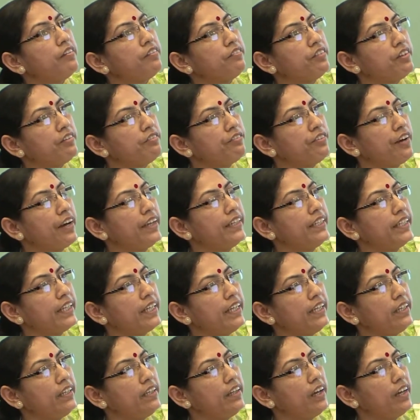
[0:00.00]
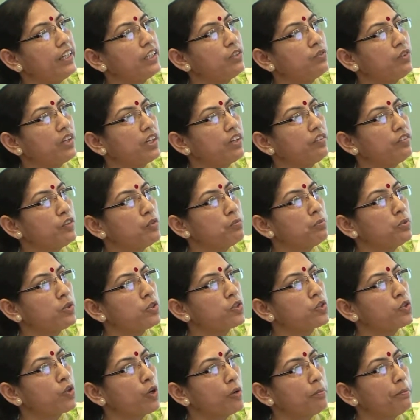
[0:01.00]
we find India is one of the
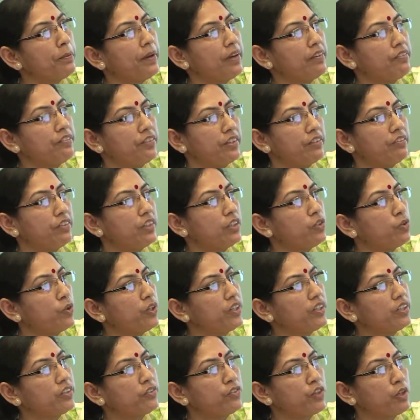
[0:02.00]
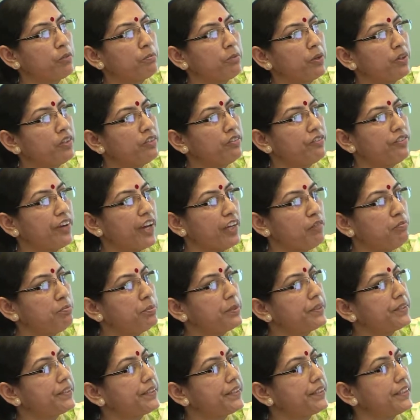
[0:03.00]
most top-heavy with
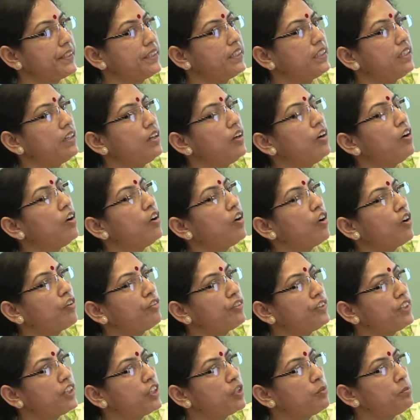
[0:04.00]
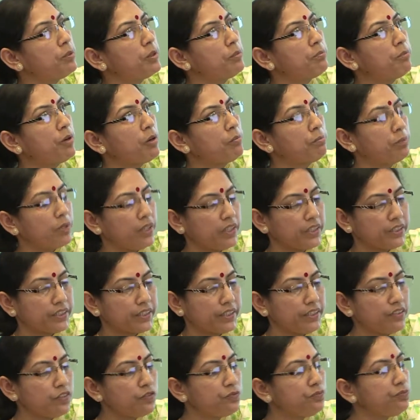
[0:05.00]
23.5% of the urban
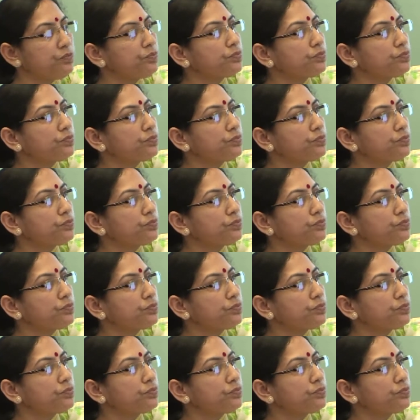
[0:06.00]
population,